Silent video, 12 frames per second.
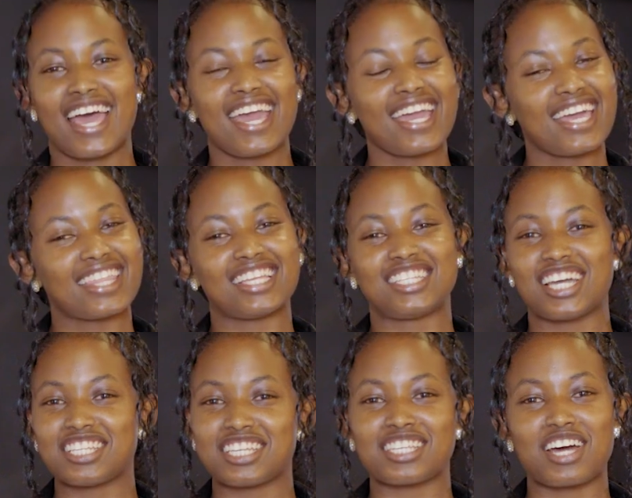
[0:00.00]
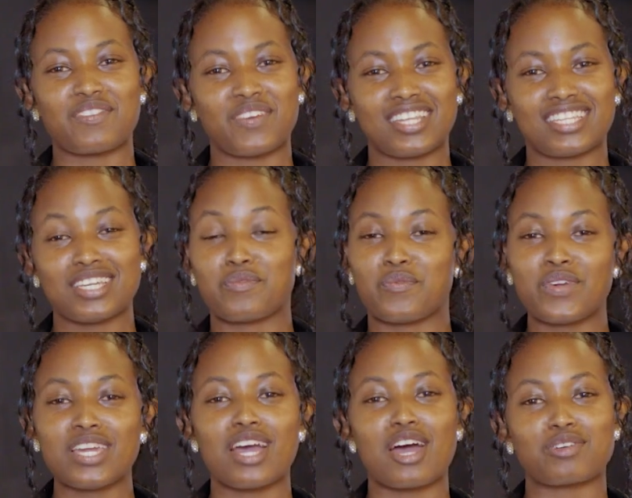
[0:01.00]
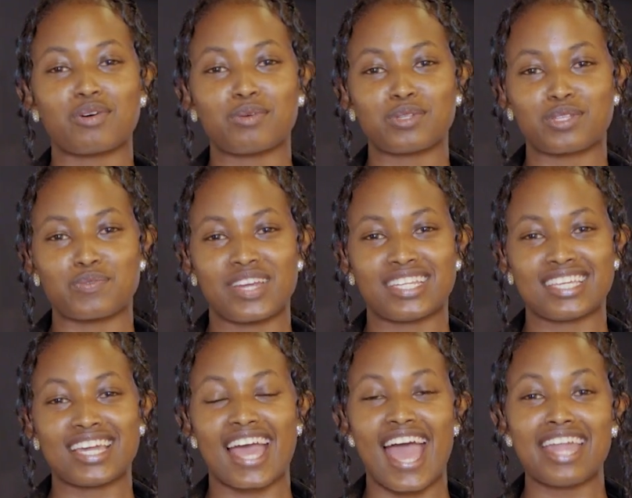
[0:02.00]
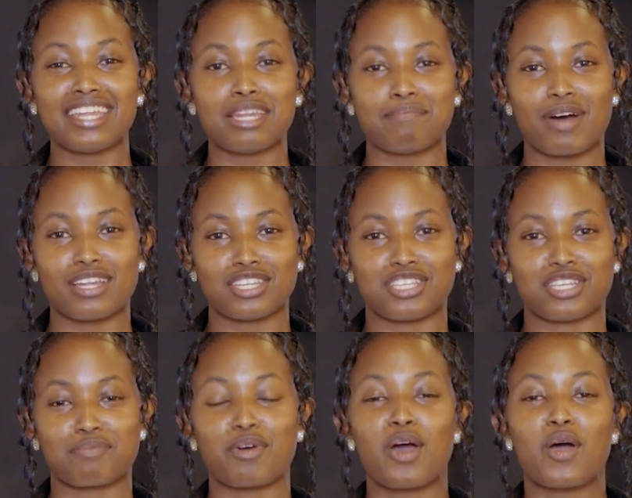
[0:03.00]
Hey, the judges are ready. We are also ready, and in partnership